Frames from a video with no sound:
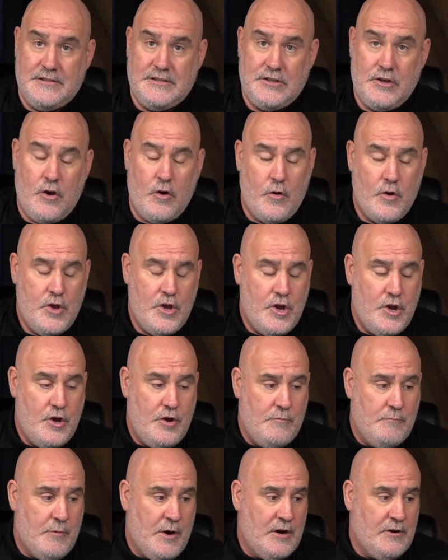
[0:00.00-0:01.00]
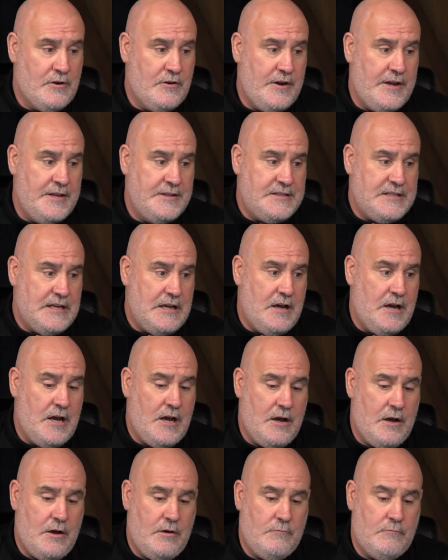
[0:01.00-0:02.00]
So, Margaret,
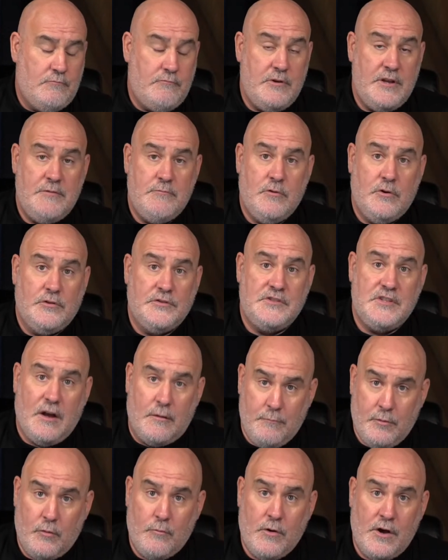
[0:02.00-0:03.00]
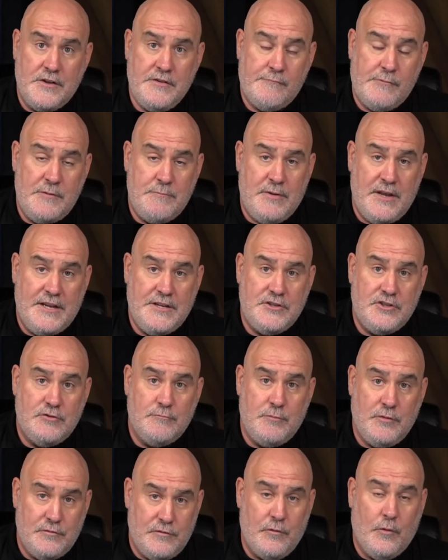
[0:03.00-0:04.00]
we will double what we paid you
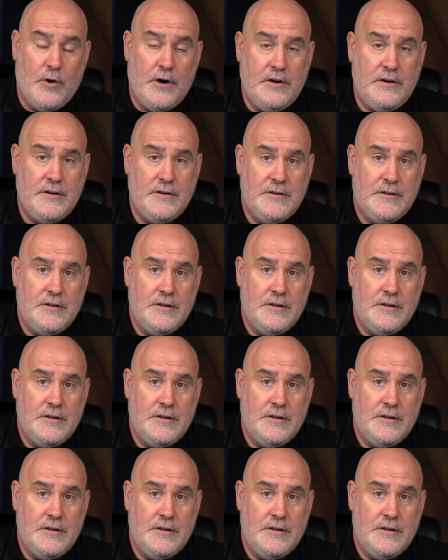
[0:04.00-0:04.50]
before,